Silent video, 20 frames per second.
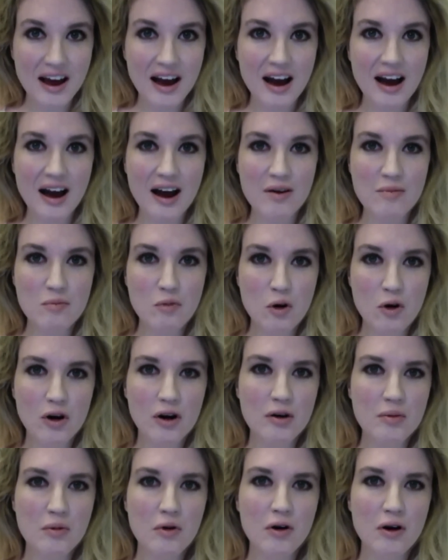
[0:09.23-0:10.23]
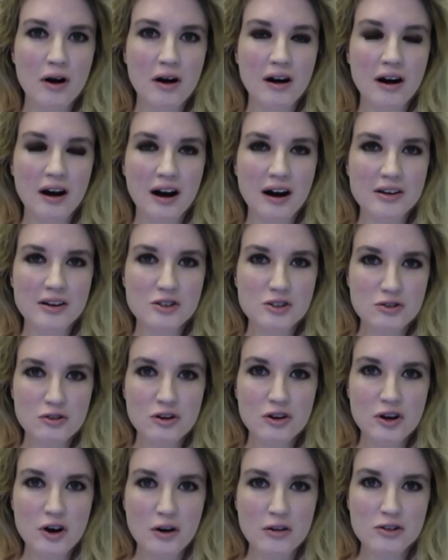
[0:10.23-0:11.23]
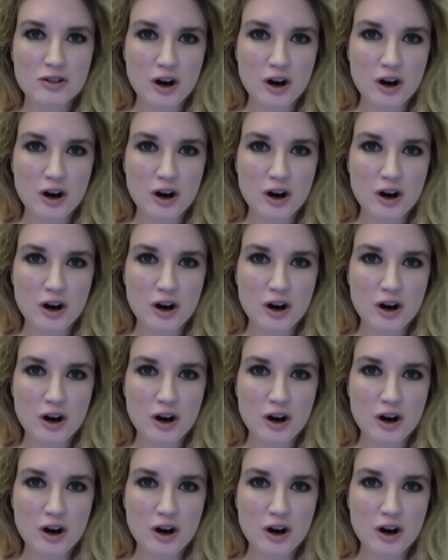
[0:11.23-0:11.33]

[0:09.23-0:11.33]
Uh, more and more uh, studios